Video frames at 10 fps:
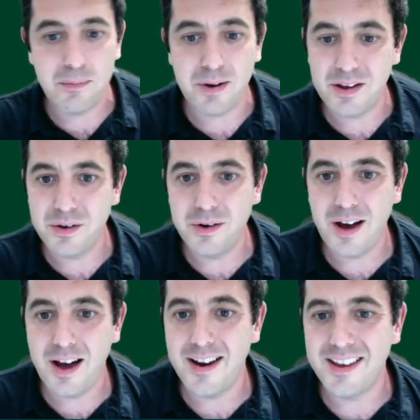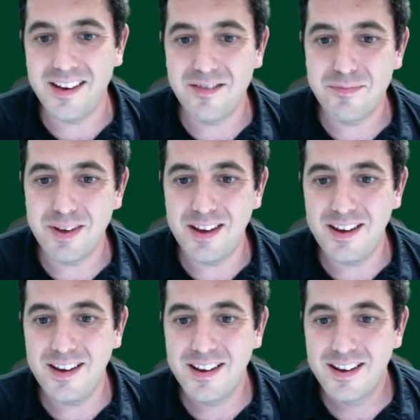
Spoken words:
But you gotta give me